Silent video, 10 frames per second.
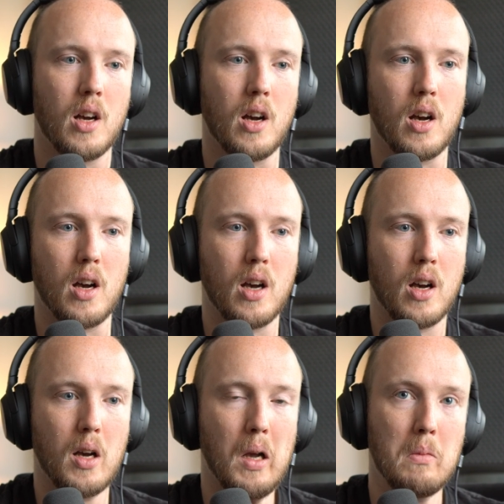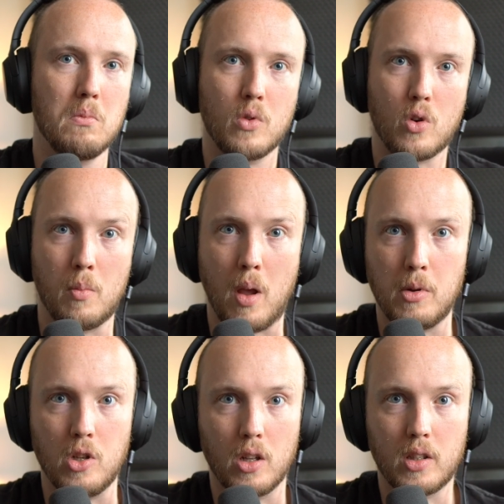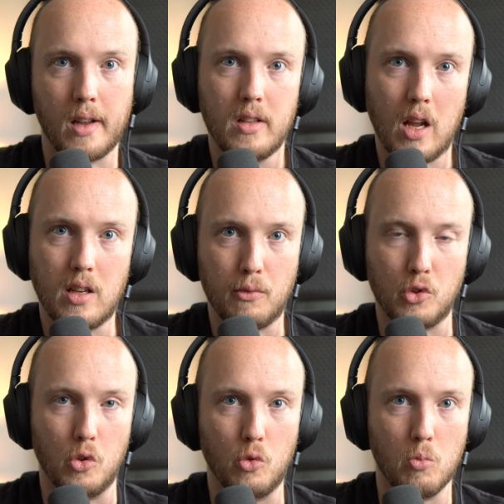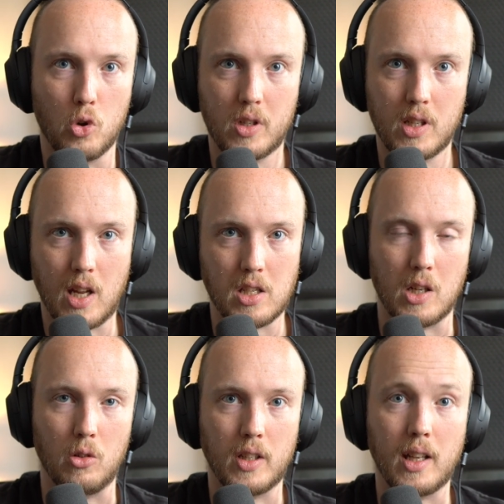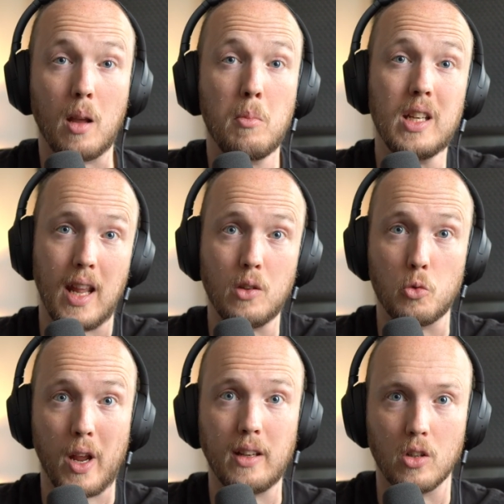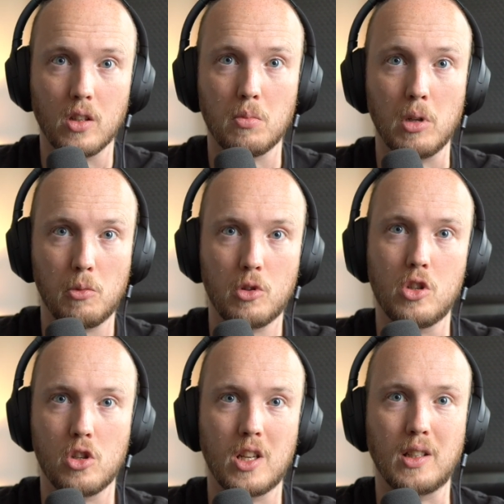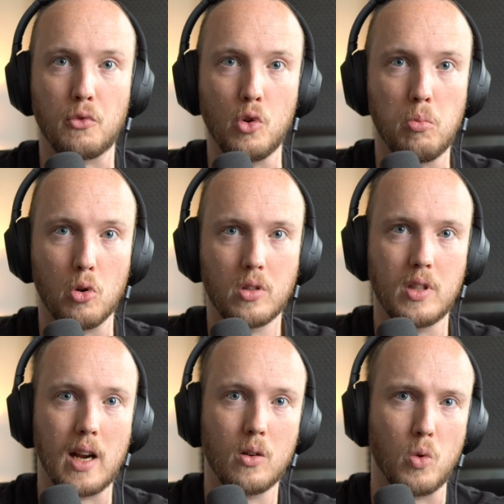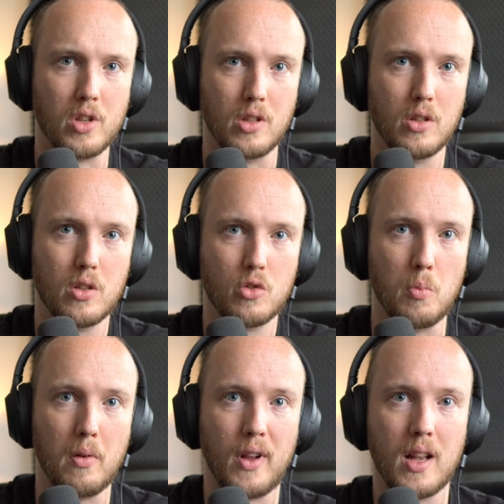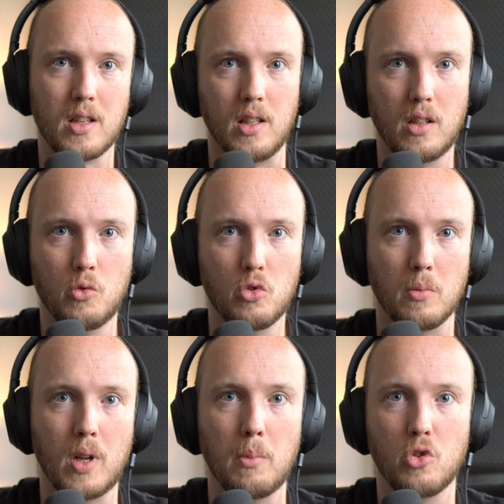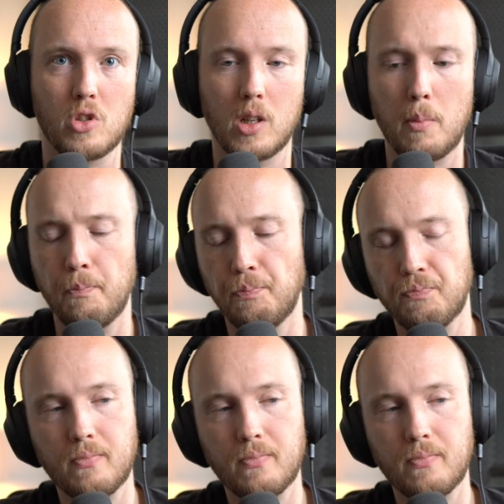Or maybe not. I'd have to do more testing on that. I mean, it rendered, but it was just that the viewport there wasn't super fast and it took some time to start up.